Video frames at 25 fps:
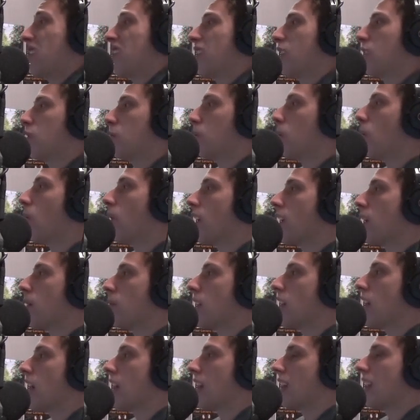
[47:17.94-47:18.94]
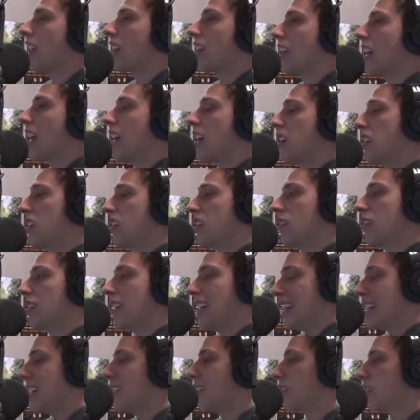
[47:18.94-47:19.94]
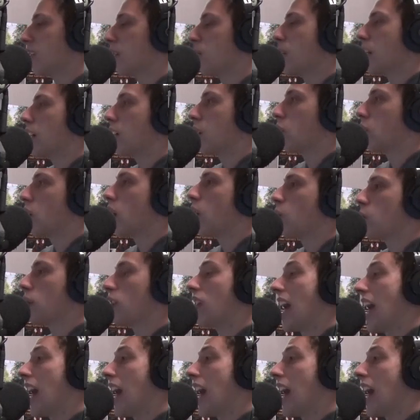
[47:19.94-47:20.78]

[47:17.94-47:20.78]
at this point, I mean, I think they could easily make a run with